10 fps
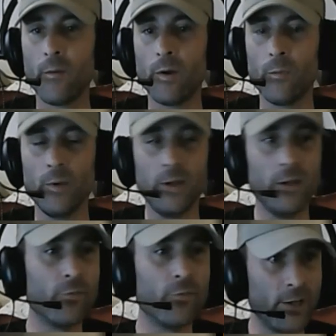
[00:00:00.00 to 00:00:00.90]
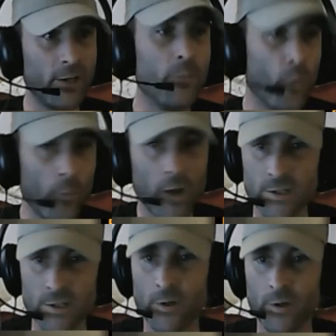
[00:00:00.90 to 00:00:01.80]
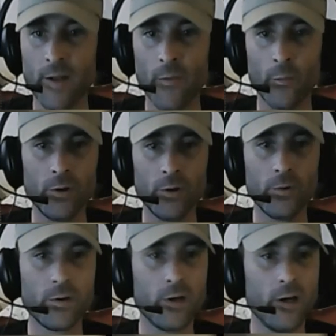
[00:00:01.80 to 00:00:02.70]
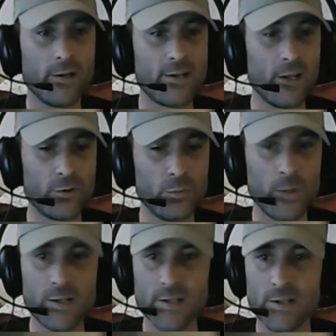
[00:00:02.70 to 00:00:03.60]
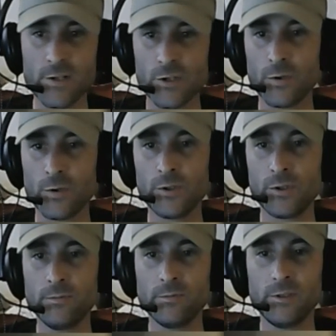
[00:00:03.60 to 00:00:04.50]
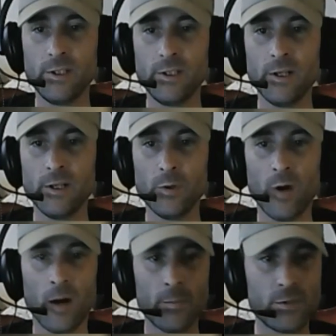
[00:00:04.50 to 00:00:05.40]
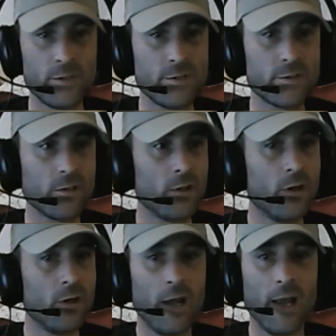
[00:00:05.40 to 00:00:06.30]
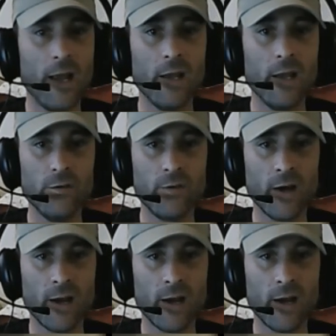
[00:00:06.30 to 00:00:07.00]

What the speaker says: That way if we get any more mods later on down the road. Tale of Two Wastelands, it shows you TTW options. And